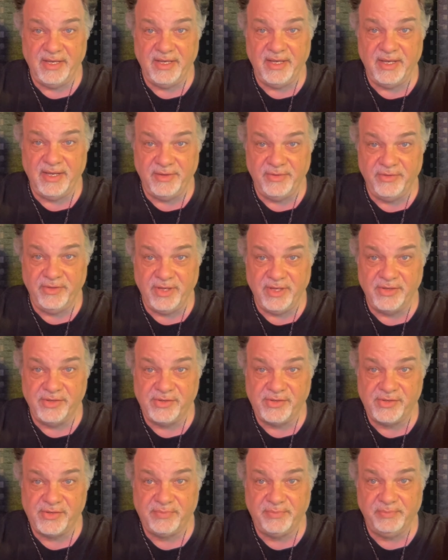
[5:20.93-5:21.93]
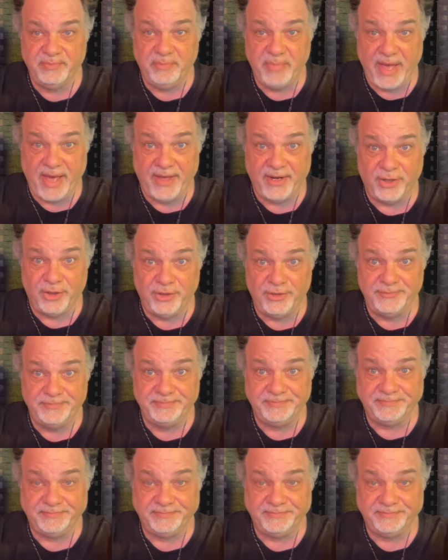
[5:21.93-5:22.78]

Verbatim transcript: in this battle.